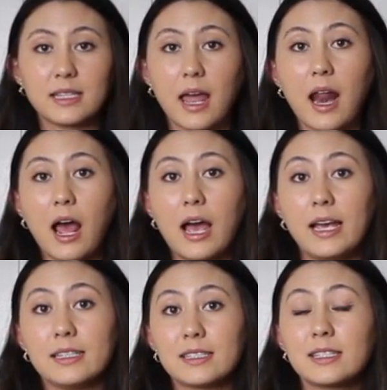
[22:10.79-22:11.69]
that
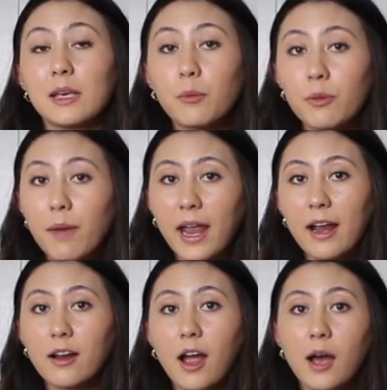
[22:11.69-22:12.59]
I sleep with my
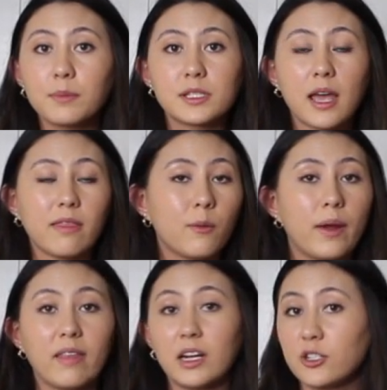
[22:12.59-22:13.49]
hair ups and the
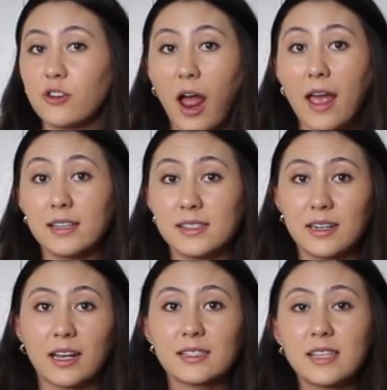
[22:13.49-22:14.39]
way that it dries the
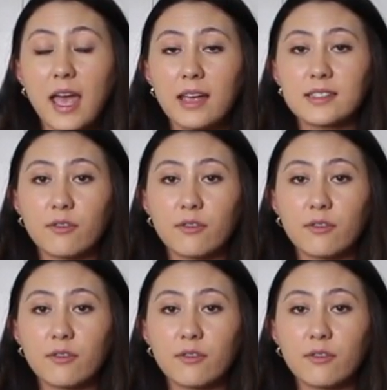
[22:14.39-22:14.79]
next day,